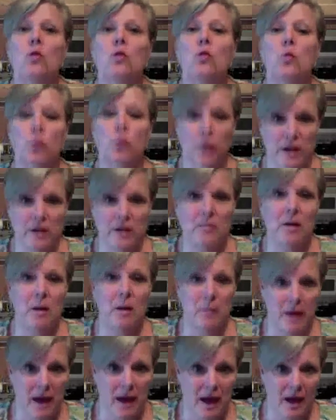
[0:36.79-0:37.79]
were in my
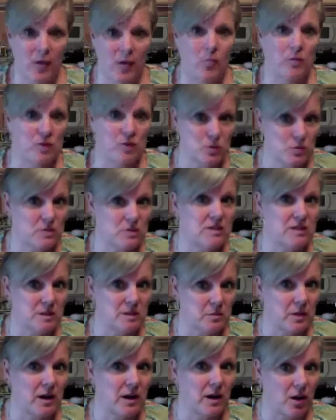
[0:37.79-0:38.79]
bag, which was in
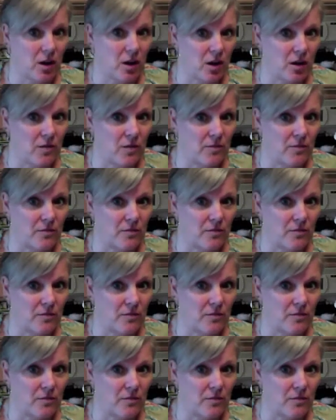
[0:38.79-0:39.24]
my car.